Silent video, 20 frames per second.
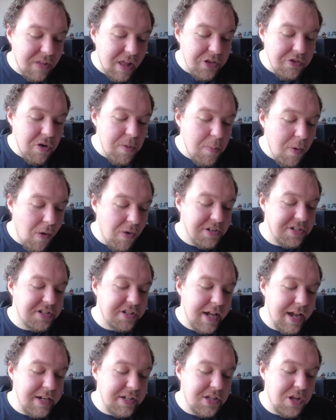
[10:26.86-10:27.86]
And the report
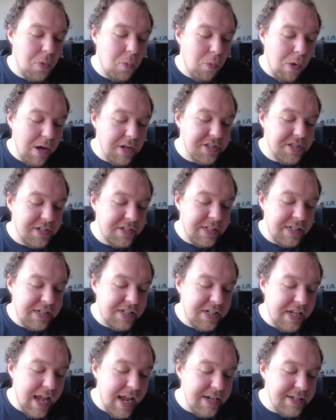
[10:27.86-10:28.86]
says that whilst the
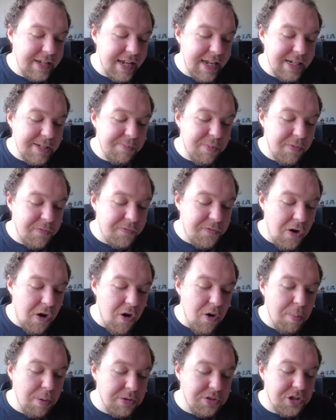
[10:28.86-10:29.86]
TCAs is
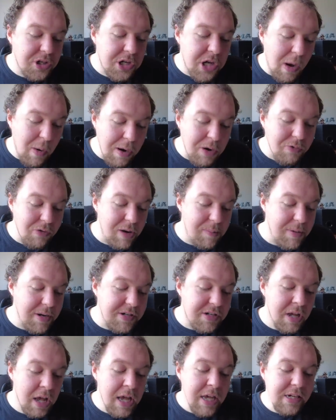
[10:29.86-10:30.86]
preferable to no
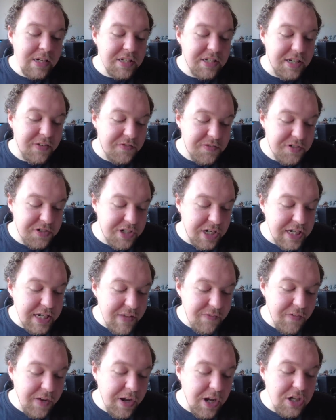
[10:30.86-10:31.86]
agreement,
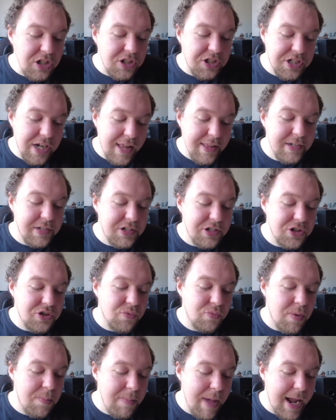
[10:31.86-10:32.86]
significant
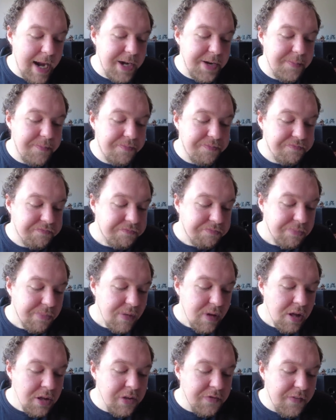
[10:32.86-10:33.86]
challenges remain.
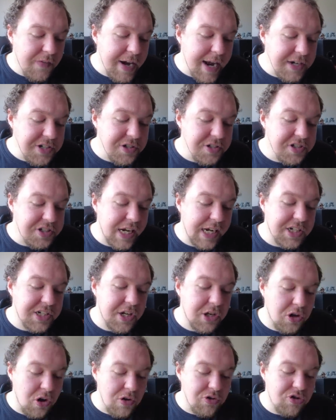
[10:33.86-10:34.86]
The financial
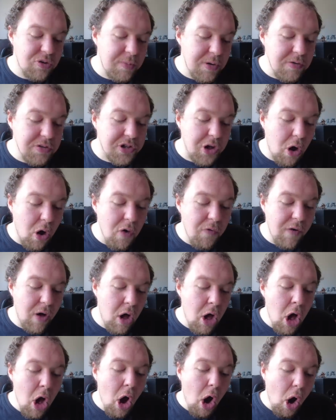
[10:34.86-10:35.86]
sector contributes
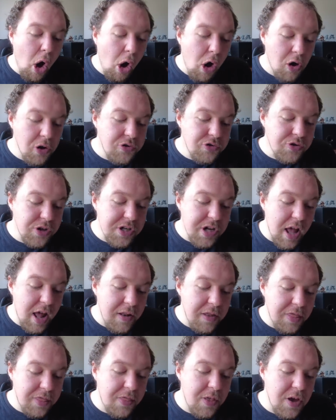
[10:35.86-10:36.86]
over
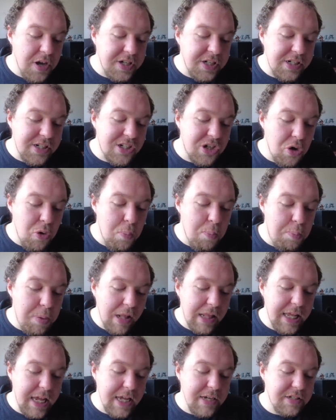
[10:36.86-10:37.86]
£132
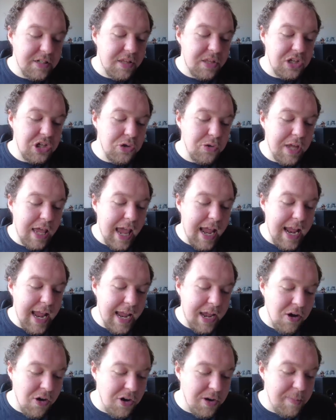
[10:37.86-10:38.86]
billion to the UK
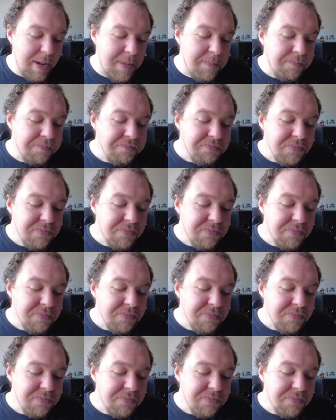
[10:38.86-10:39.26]
economy.